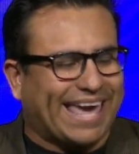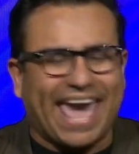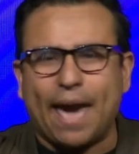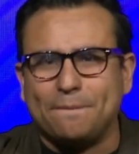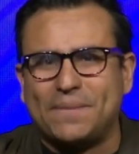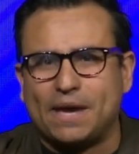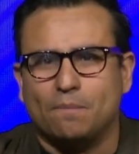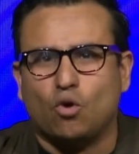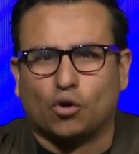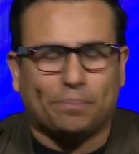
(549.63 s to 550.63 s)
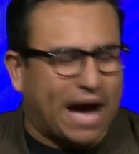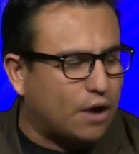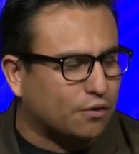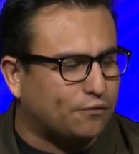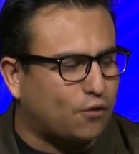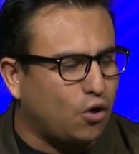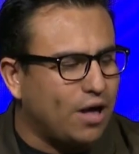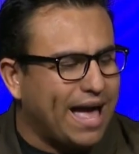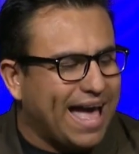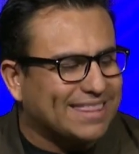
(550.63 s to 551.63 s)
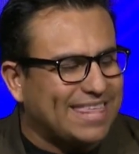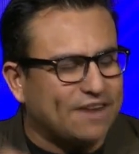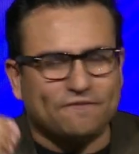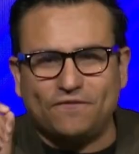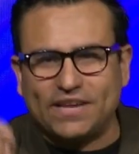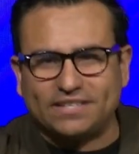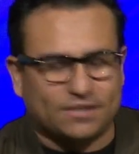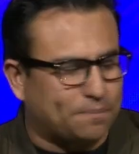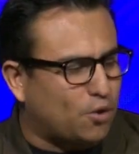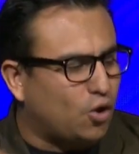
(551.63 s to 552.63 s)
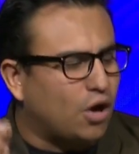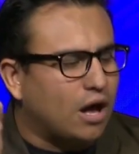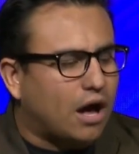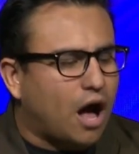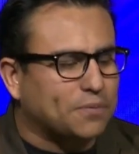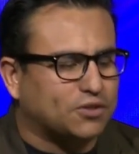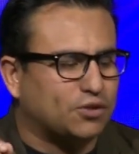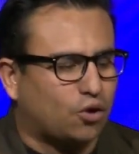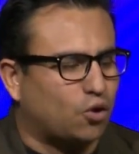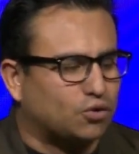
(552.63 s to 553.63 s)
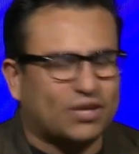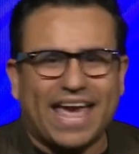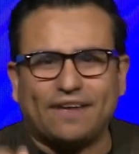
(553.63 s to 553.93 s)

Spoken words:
can be more powerful than visible obstacles.